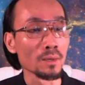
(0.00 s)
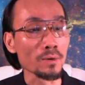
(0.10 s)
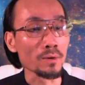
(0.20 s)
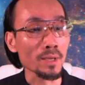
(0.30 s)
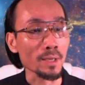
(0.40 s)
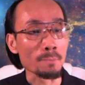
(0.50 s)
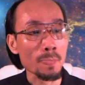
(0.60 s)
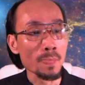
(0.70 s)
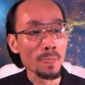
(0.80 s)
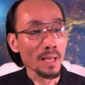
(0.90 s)
Okay.
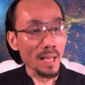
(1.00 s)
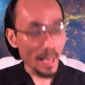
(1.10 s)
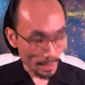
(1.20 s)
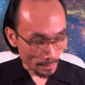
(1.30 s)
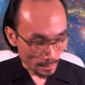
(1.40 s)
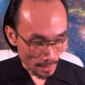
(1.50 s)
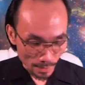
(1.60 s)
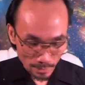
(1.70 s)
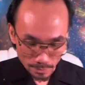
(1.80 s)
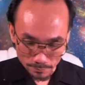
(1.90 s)
And
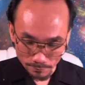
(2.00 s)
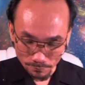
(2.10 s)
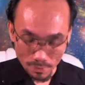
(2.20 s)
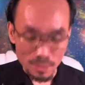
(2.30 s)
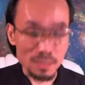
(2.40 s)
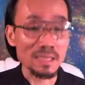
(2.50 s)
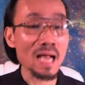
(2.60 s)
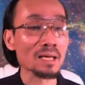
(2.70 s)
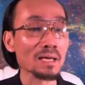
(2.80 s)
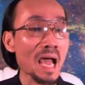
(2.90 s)
for the
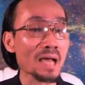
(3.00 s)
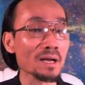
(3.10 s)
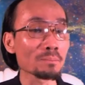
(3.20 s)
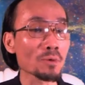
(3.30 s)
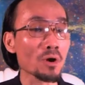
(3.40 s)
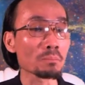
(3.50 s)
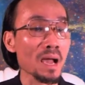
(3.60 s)
second item on